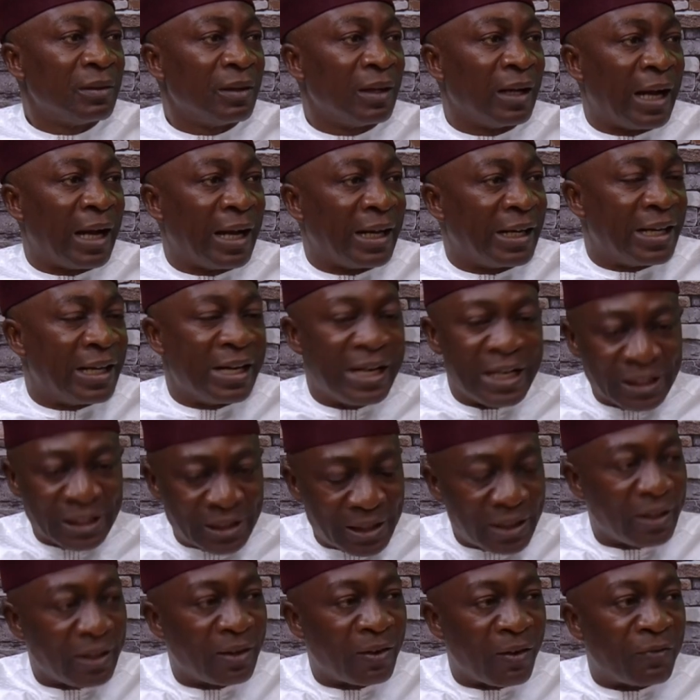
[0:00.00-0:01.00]
and
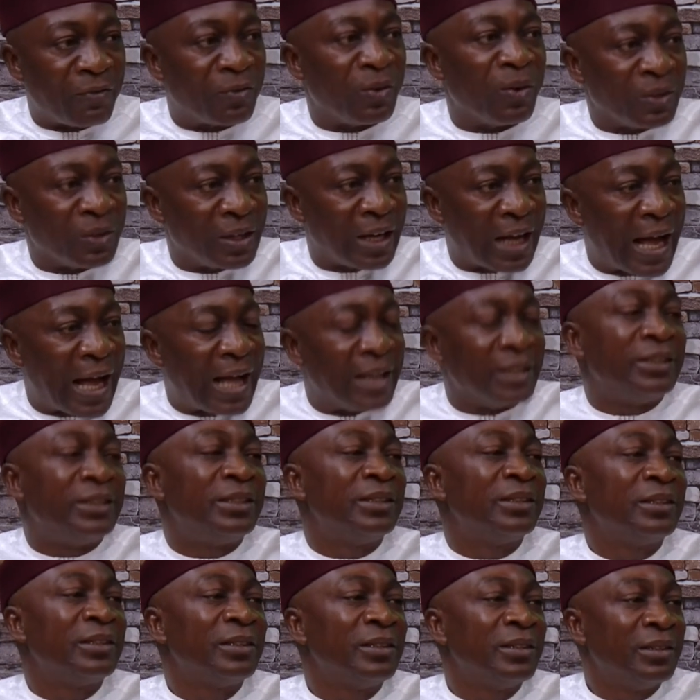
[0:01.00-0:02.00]
grace of God and
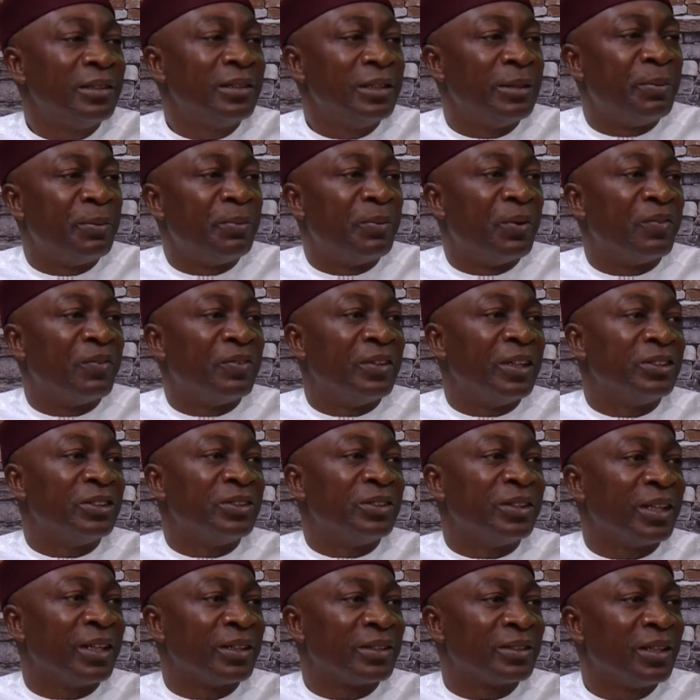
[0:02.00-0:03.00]
the people of
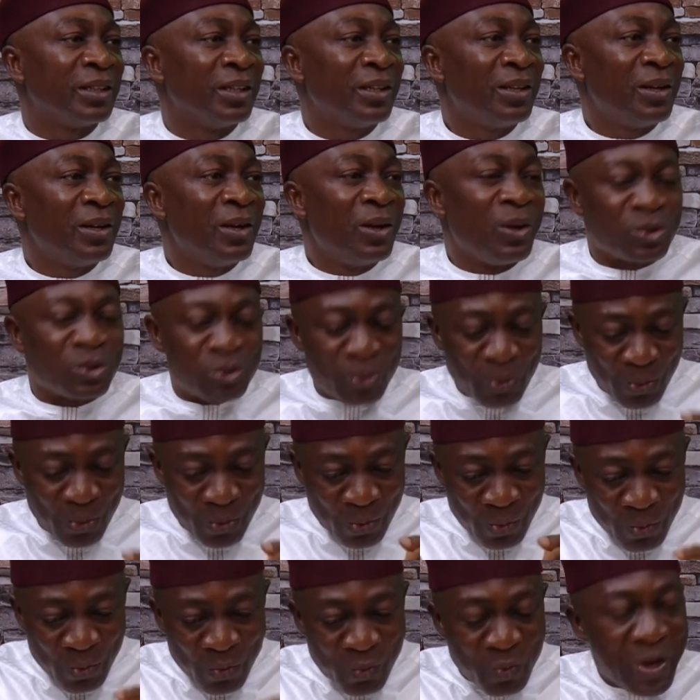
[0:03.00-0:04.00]
Nigerians. So
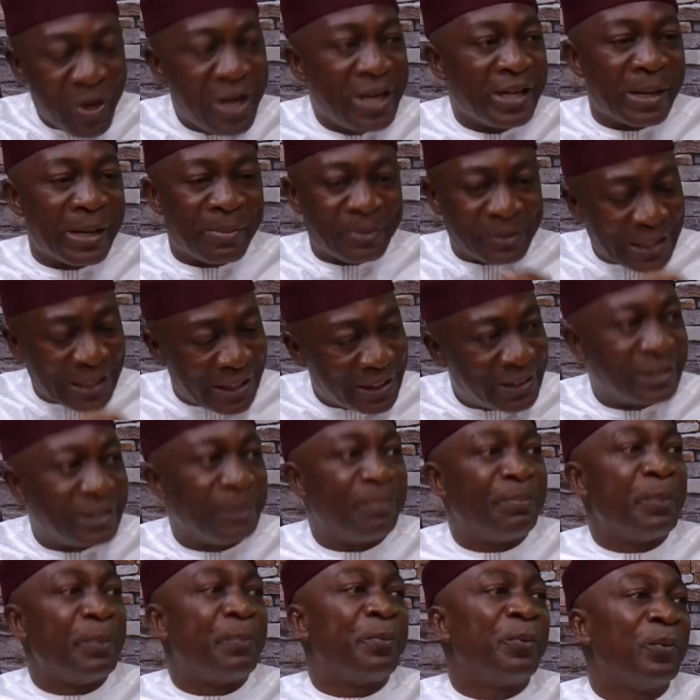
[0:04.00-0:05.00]
we represent the
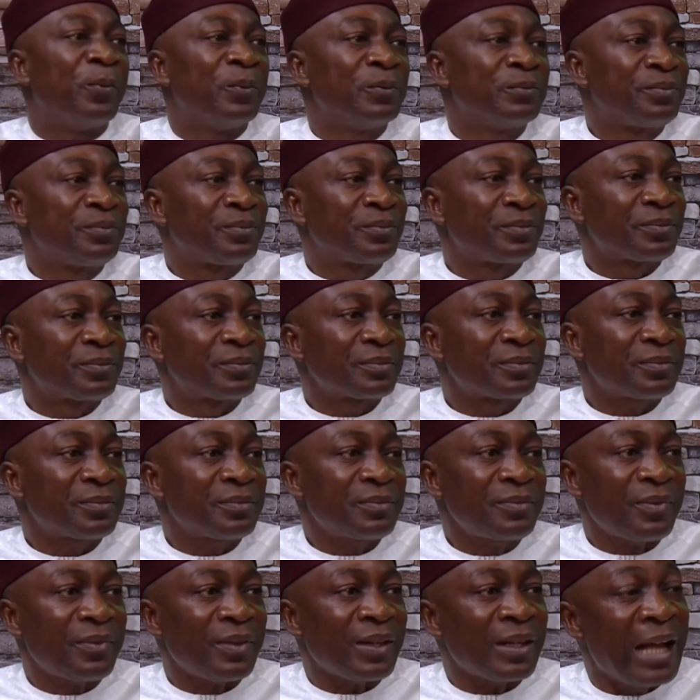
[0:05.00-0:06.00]
people.
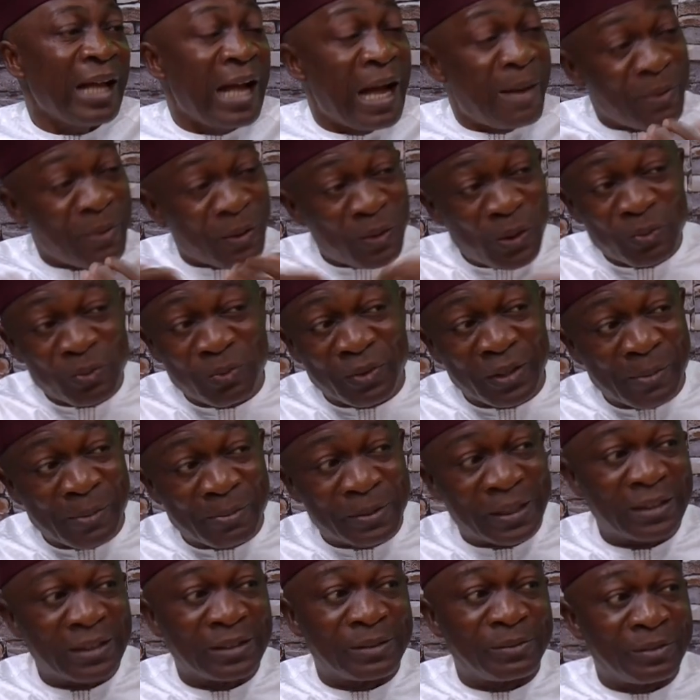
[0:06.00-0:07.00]
And because we
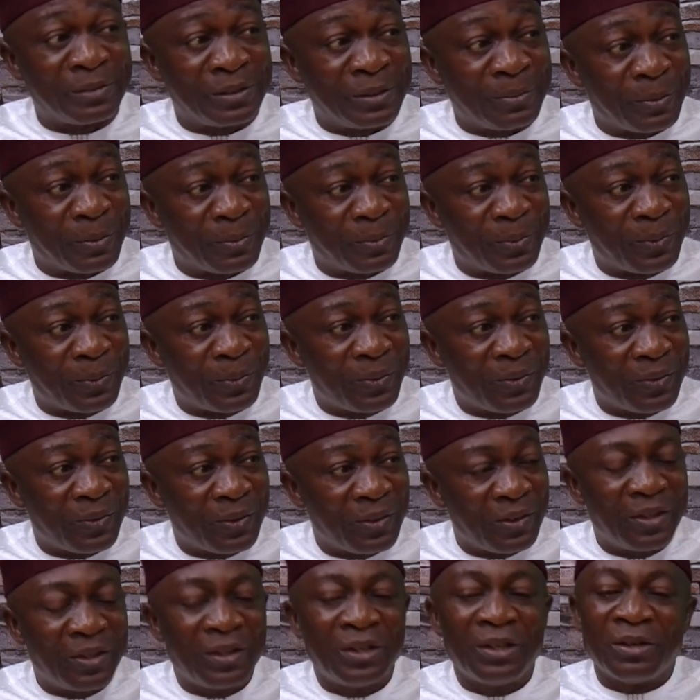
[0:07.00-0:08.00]
represent the people,
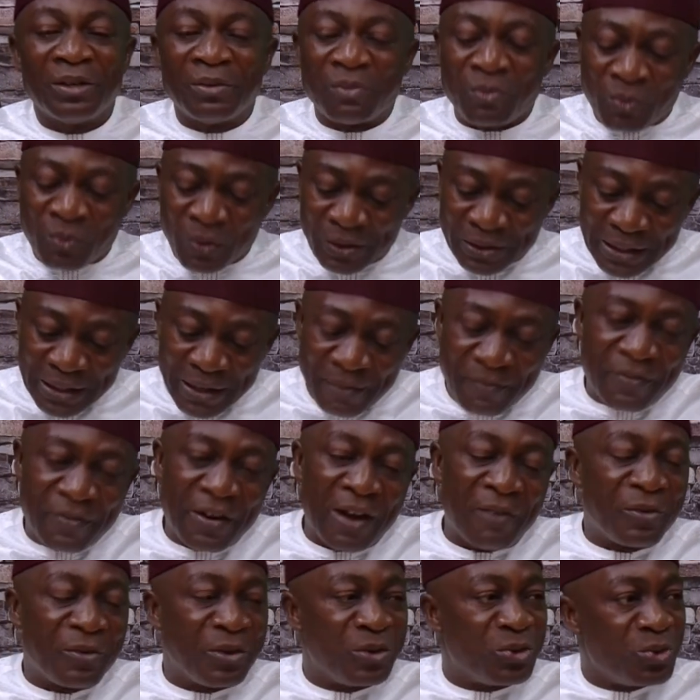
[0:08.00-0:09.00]

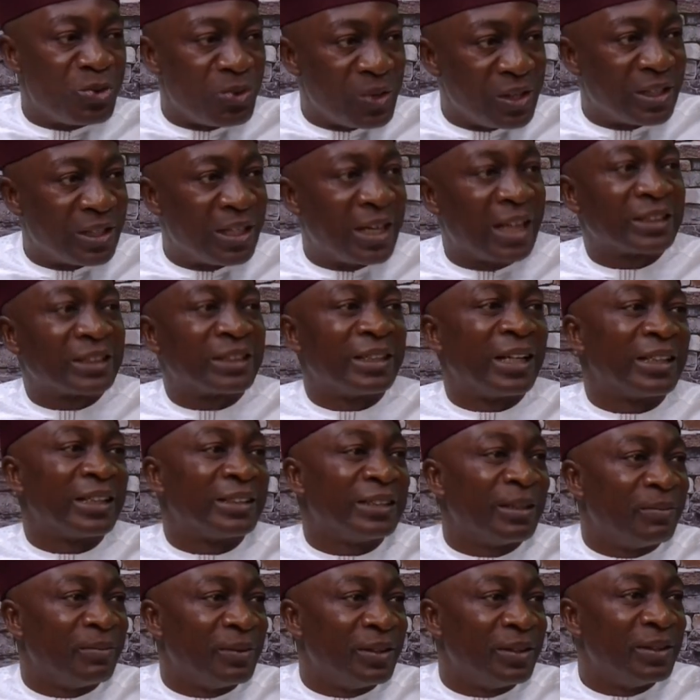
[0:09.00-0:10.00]
whatever we do in the National
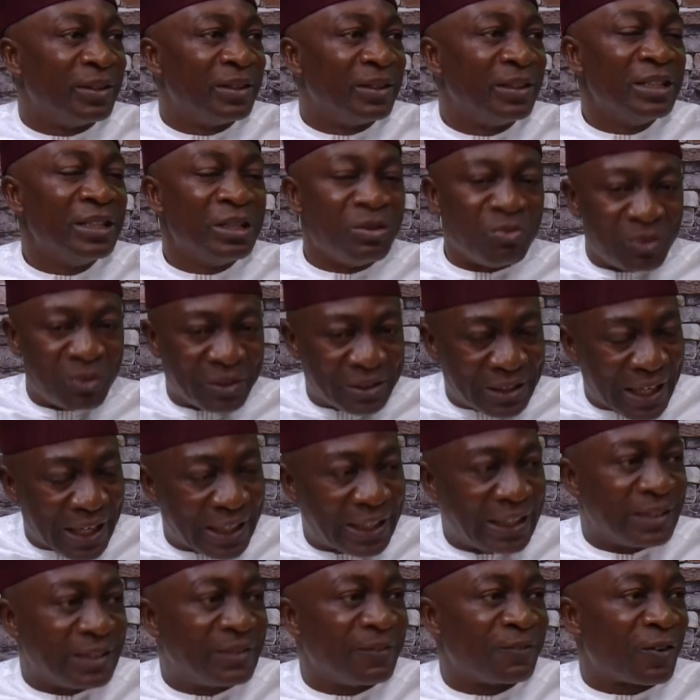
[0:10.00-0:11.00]
Assembly, we
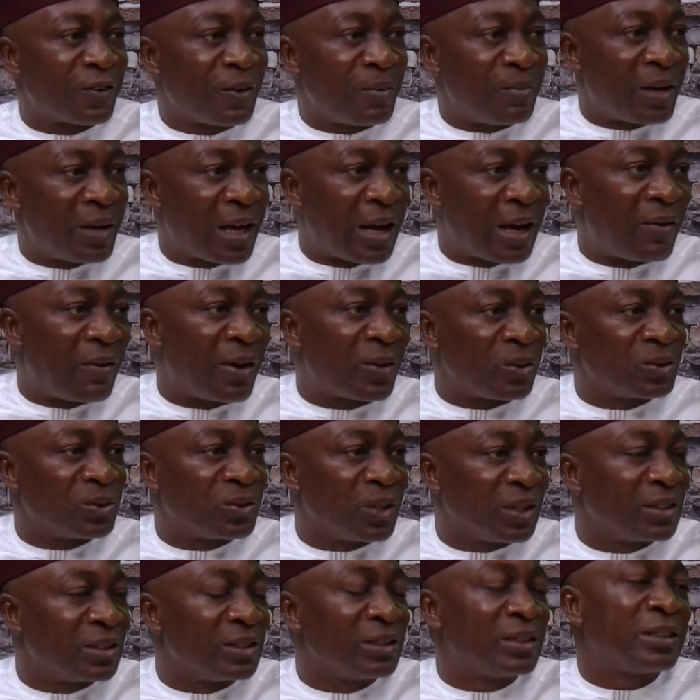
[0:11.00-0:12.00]
take it from our
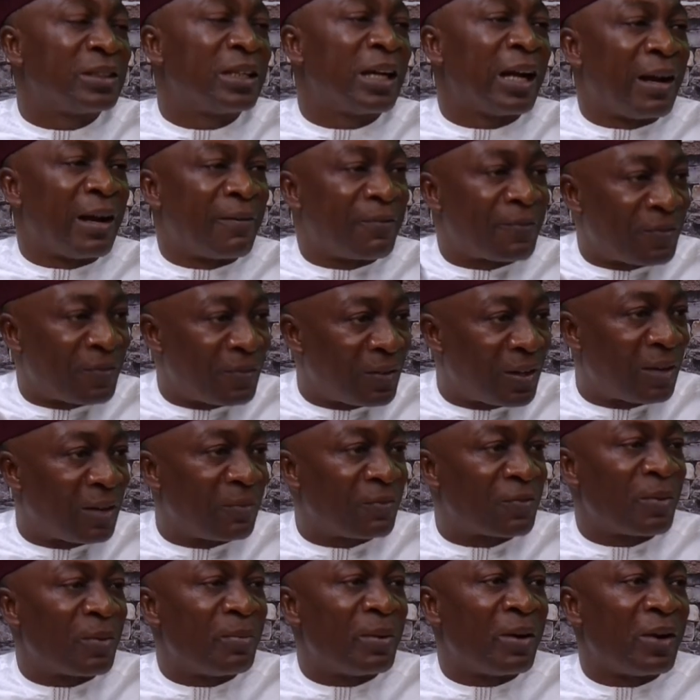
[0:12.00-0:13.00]
constituencies,
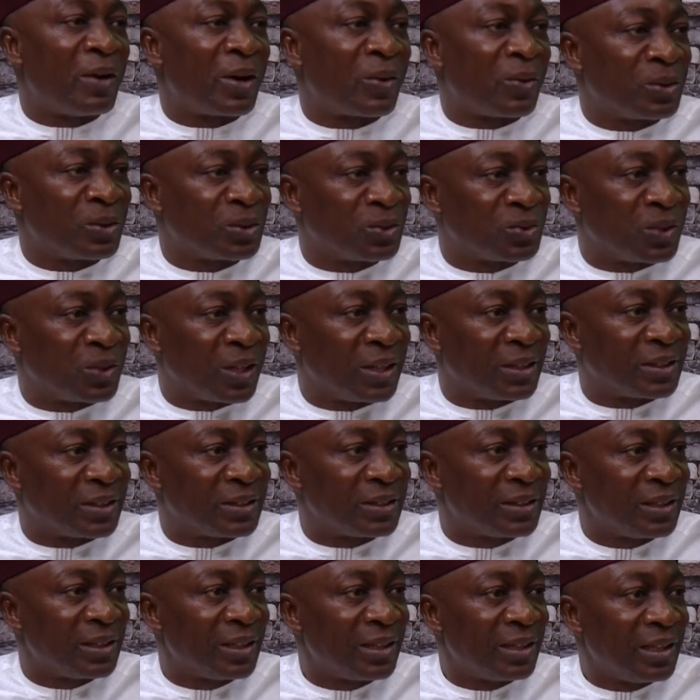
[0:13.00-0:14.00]
from our
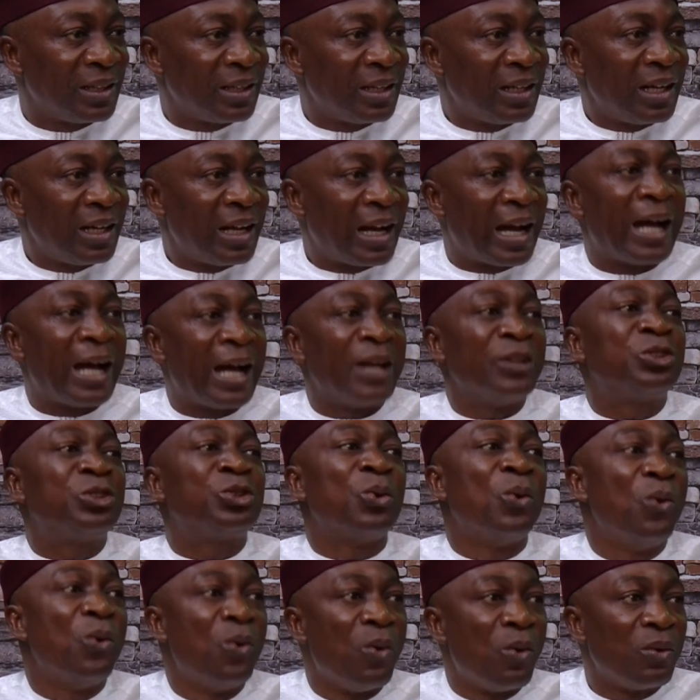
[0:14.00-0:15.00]
constituents. And
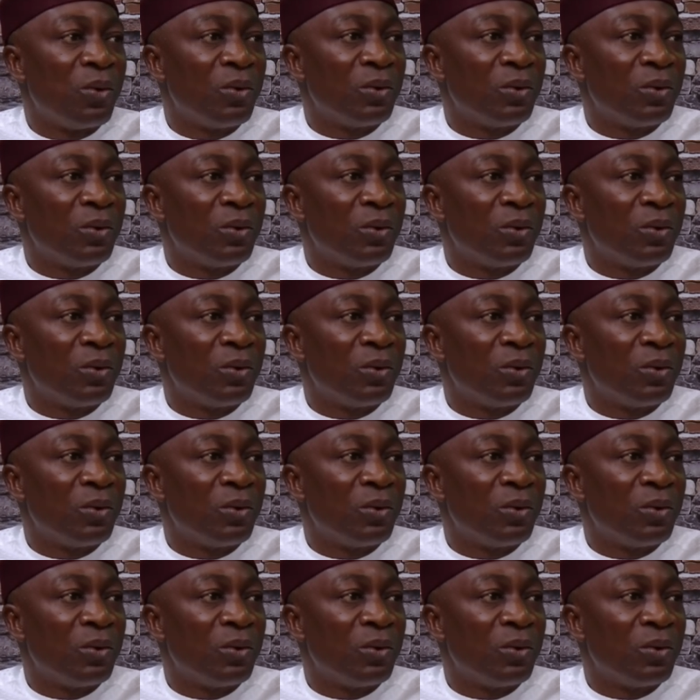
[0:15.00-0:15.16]
so